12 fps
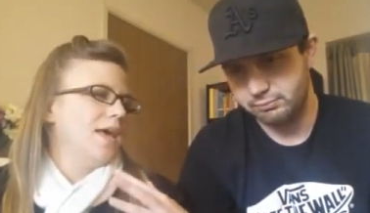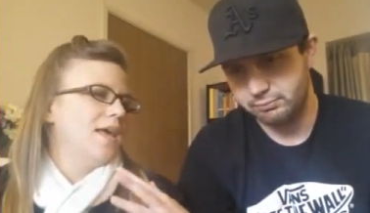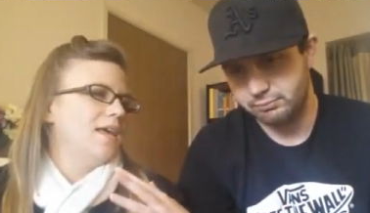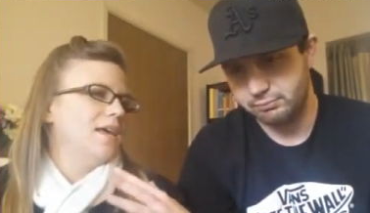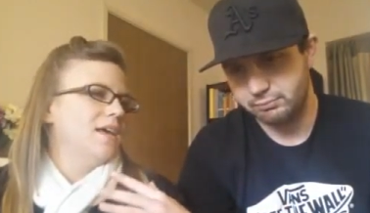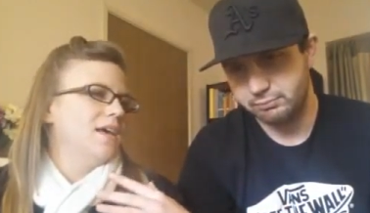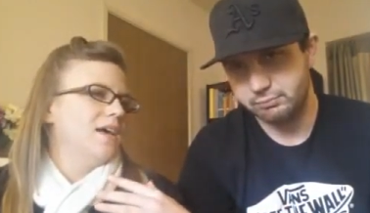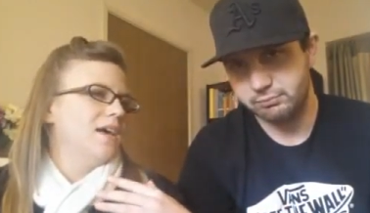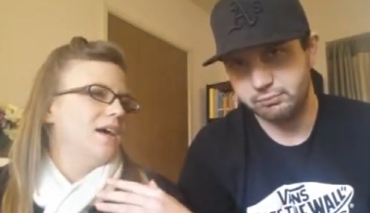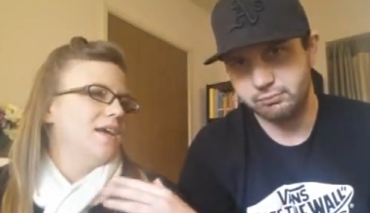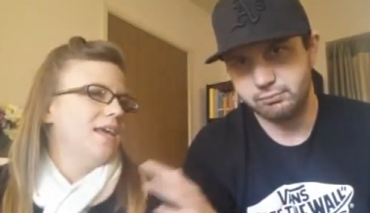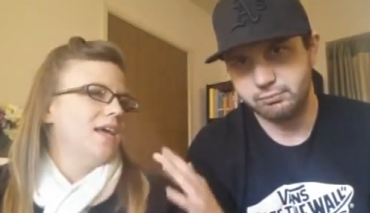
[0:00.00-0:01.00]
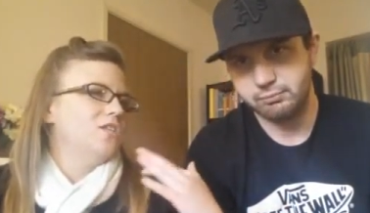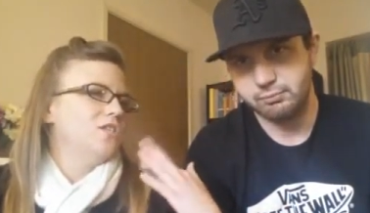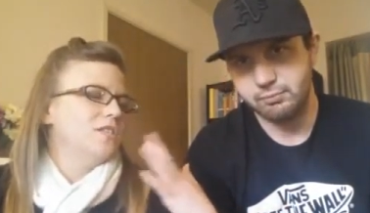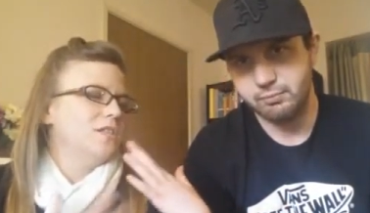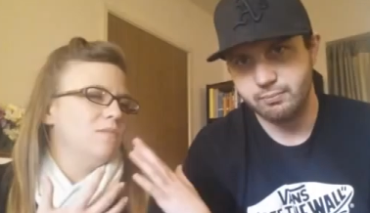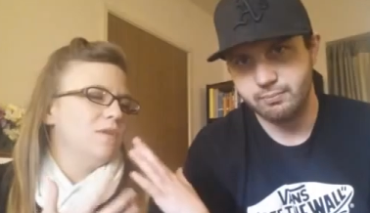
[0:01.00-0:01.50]
Speaker 1: uh, like again,
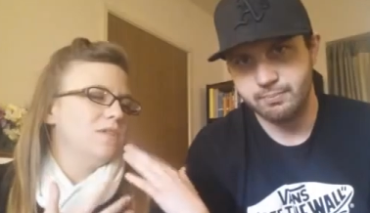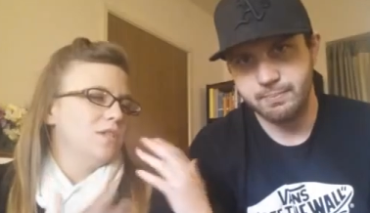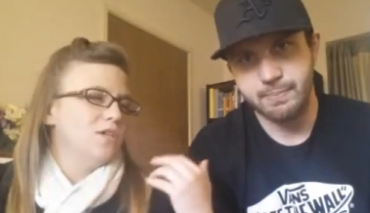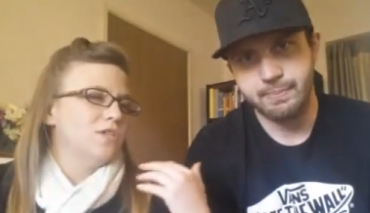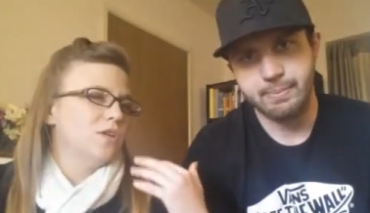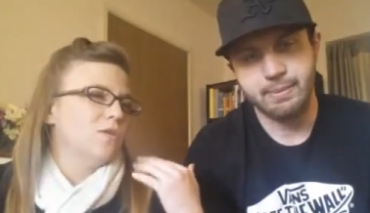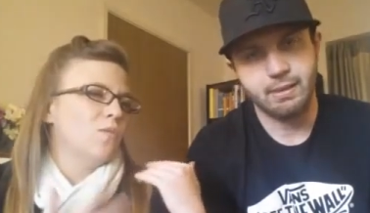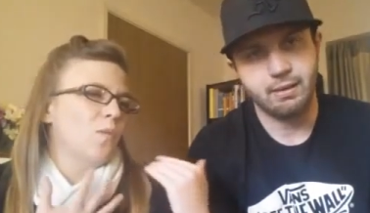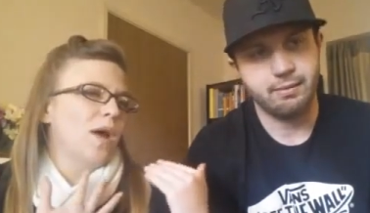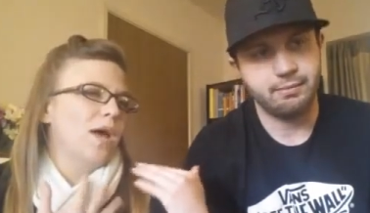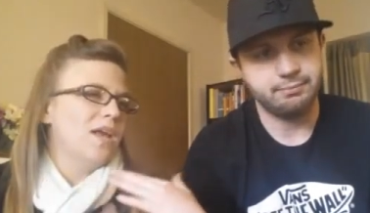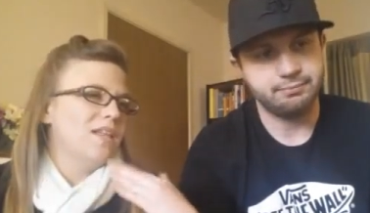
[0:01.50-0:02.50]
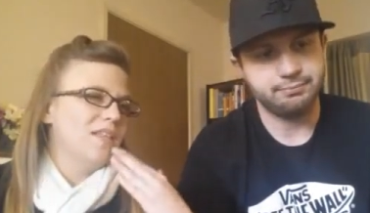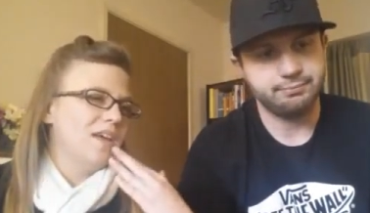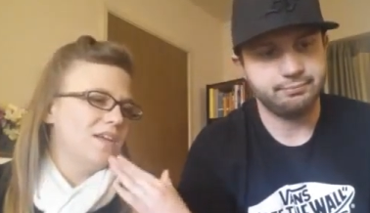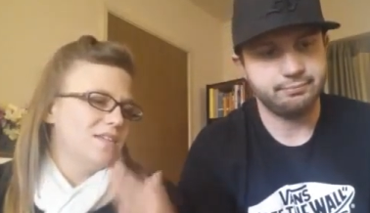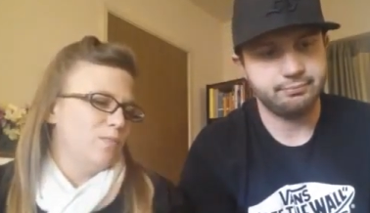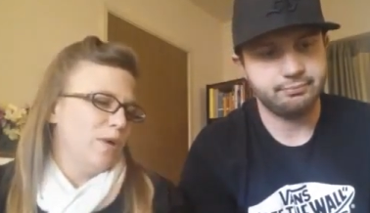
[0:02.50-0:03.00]
just is there a certain way
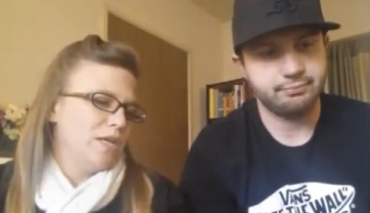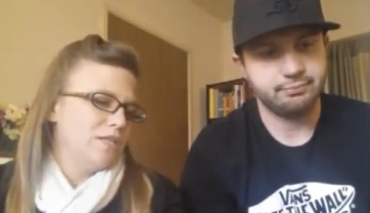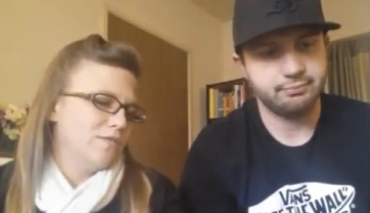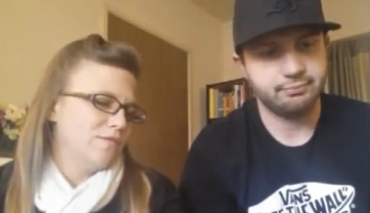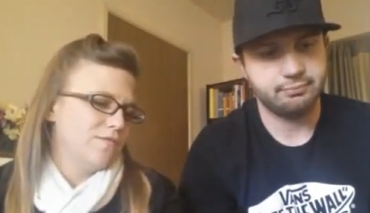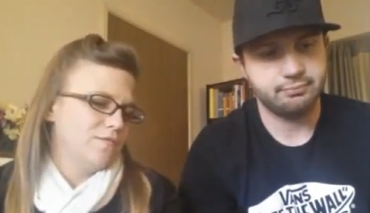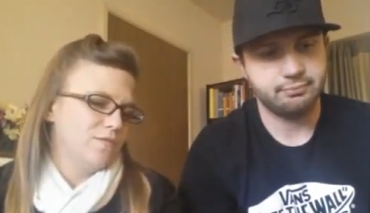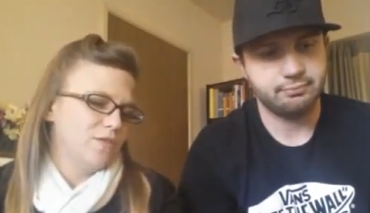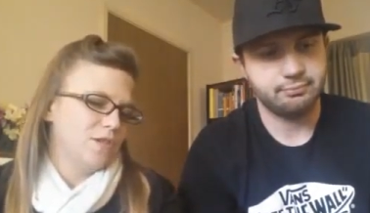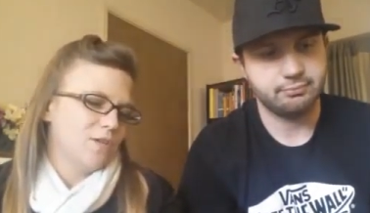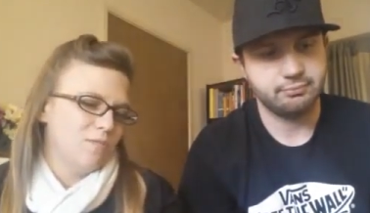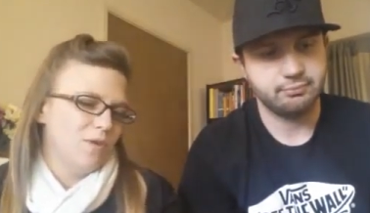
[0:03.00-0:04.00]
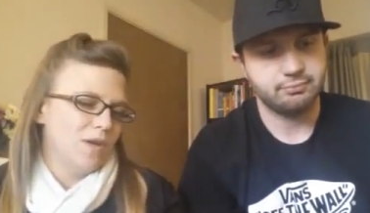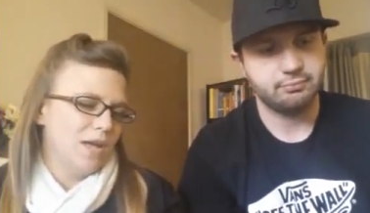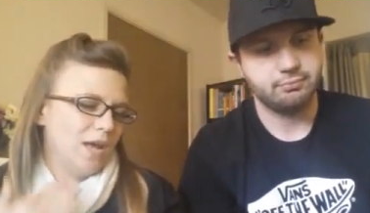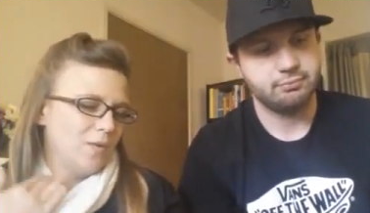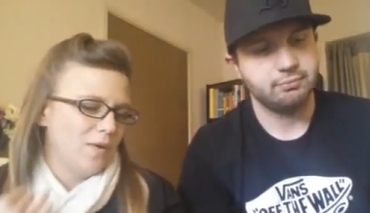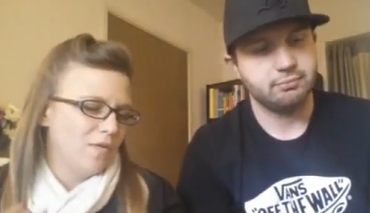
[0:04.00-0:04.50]
that is best to
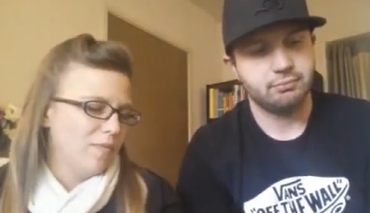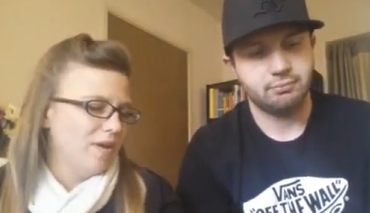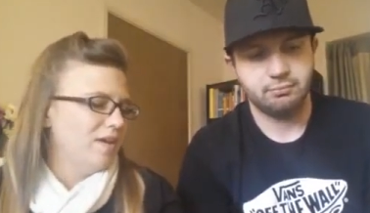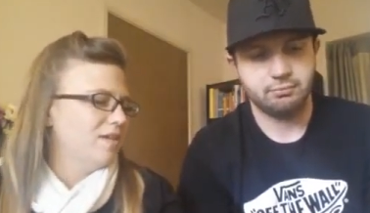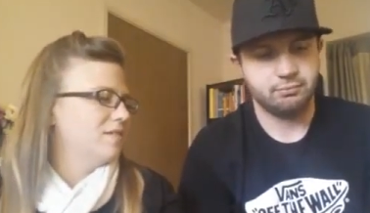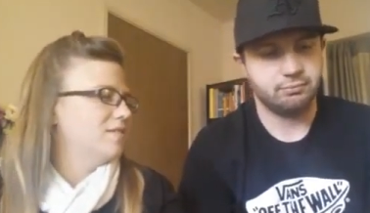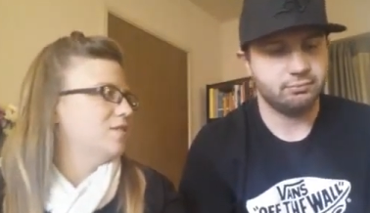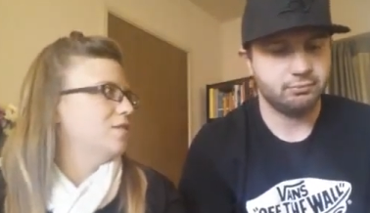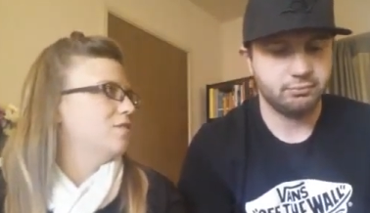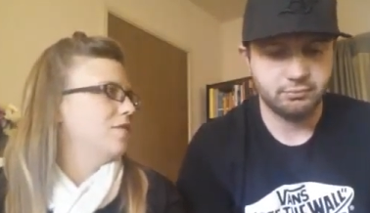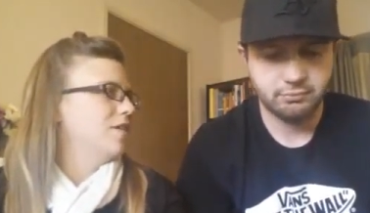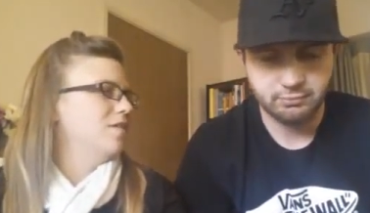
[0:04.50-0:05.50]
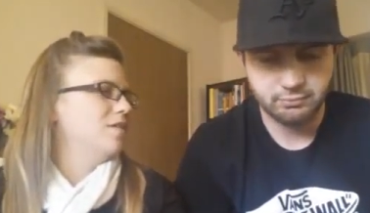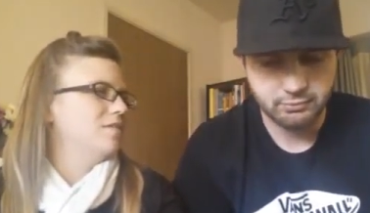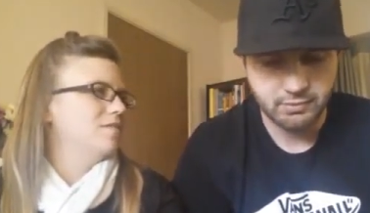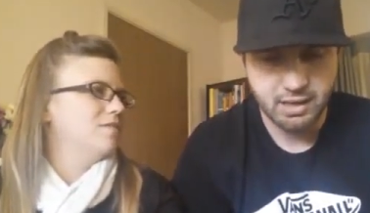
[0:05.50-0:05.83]
communicate with me? Do you feel?